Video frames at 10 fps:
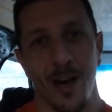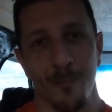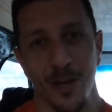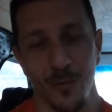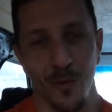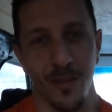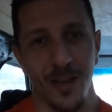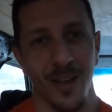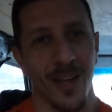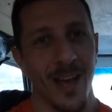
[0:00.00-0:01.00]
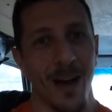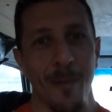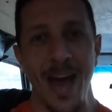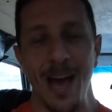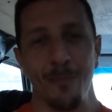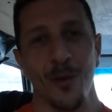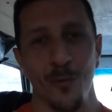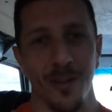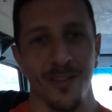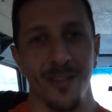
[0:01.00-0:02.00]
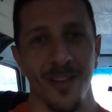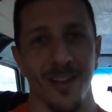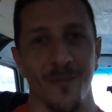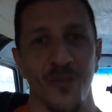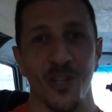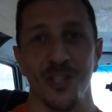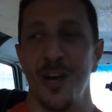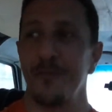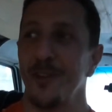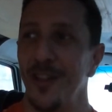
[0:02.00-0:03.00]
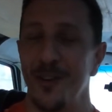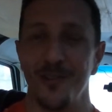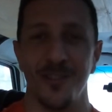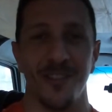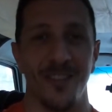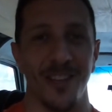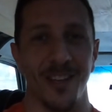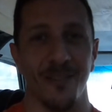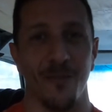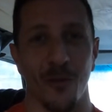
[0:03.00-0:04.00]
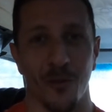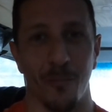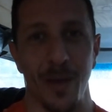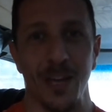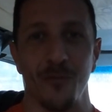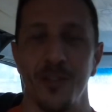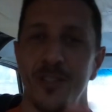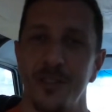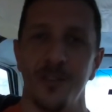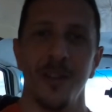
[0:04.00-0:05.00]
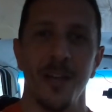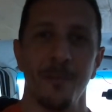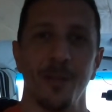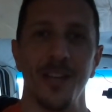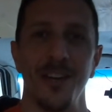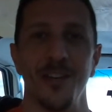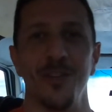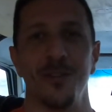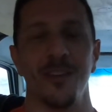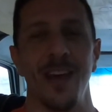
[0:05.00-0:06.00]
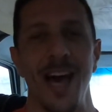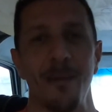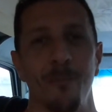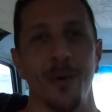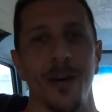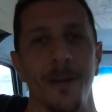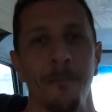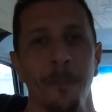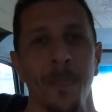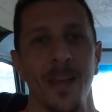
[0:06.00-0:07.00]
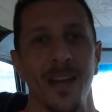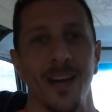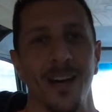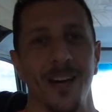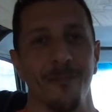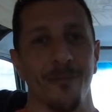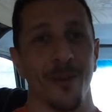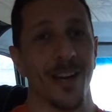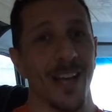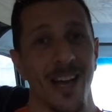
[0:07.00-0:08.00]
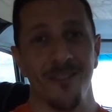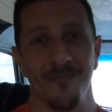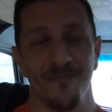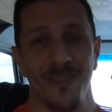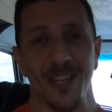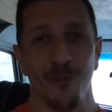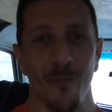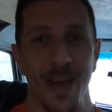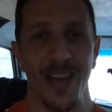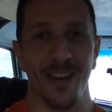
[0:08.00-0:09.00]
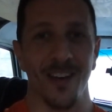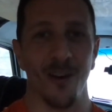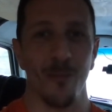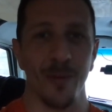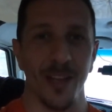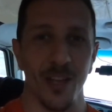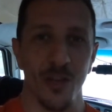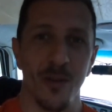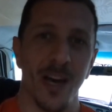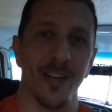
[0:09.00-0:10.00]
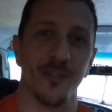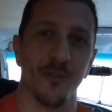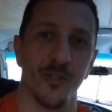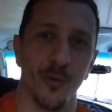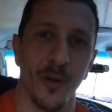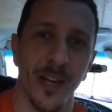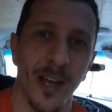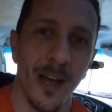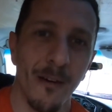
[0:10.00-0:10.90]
I'm good with it. I'm happy with the soft close of the vertical pantry. Still plenty to do to that, but for right now, that's where I'm at, and hoping you guys are enjoying